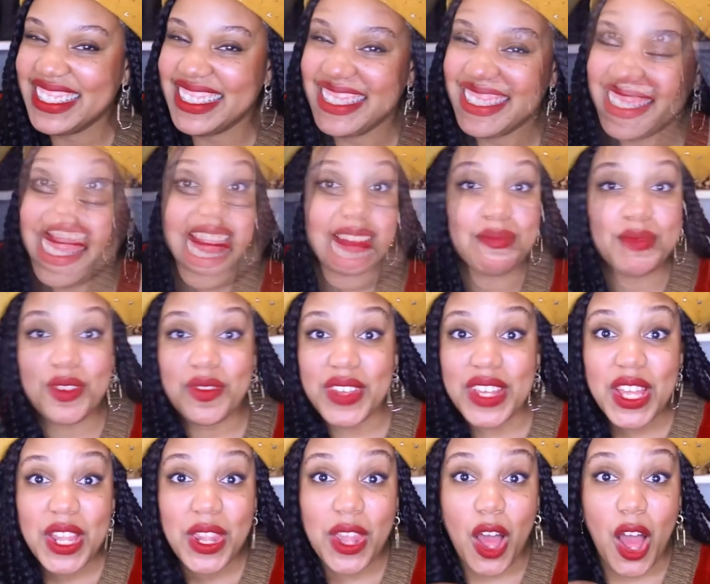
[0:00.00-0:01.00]
so moving
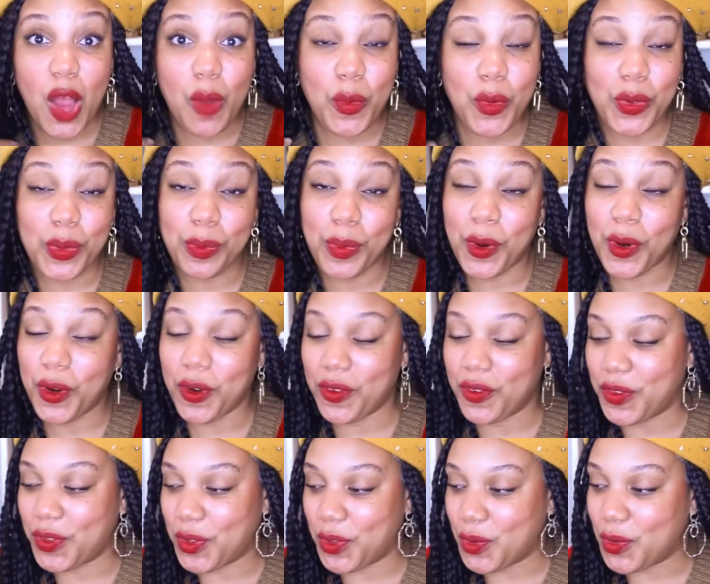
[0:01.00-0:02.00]
along with
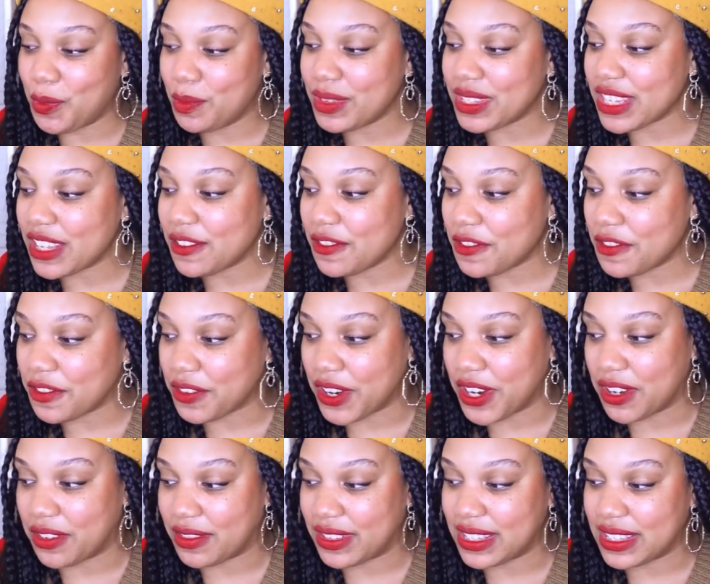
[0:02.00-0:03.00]
perfumes and
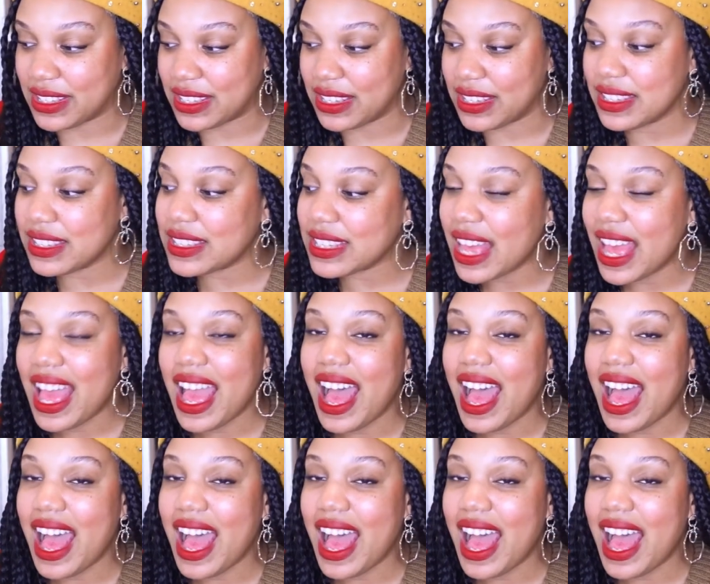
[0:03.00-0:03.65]
fragrances